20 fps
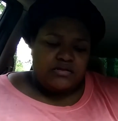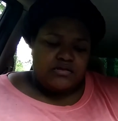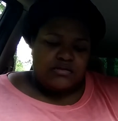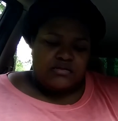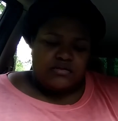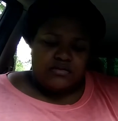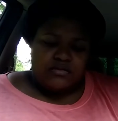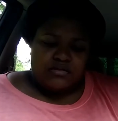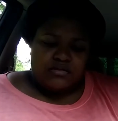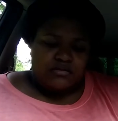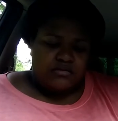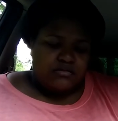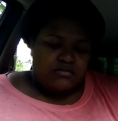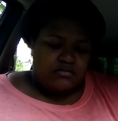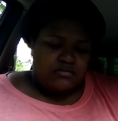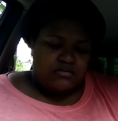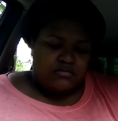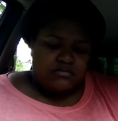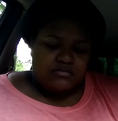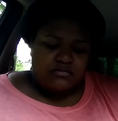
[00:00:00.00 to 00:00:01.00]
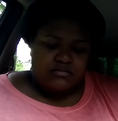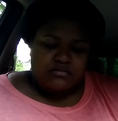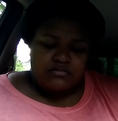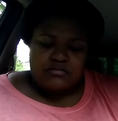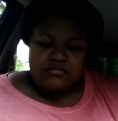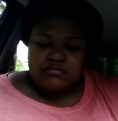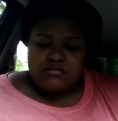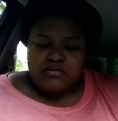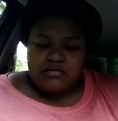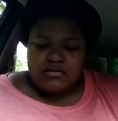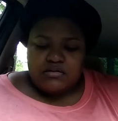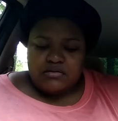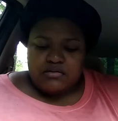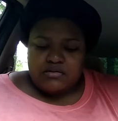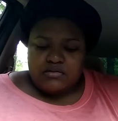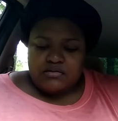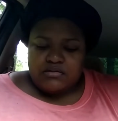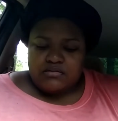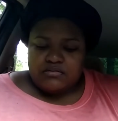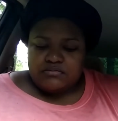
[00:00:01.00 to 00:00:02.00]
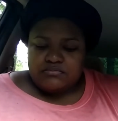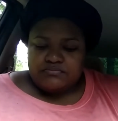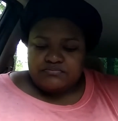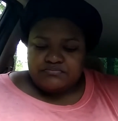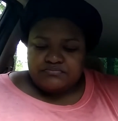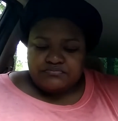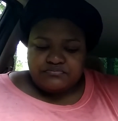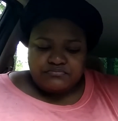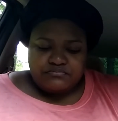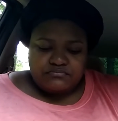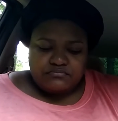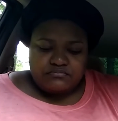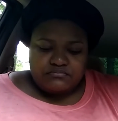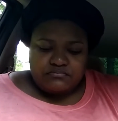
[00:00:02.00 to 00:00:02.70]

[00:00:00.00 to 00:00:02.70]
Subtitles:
(silence)